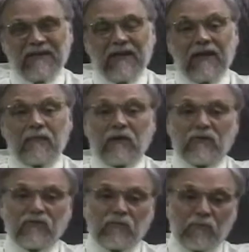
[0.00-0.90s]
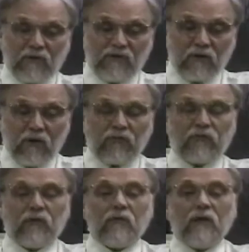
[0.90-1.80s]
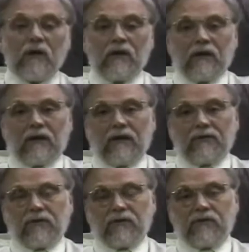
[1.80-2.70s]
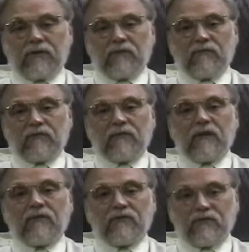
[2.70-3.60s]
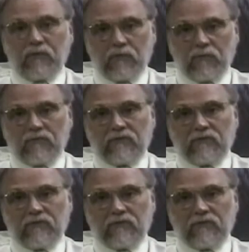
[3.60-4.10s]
And I might just mention also the other theme of the Day of Atonement.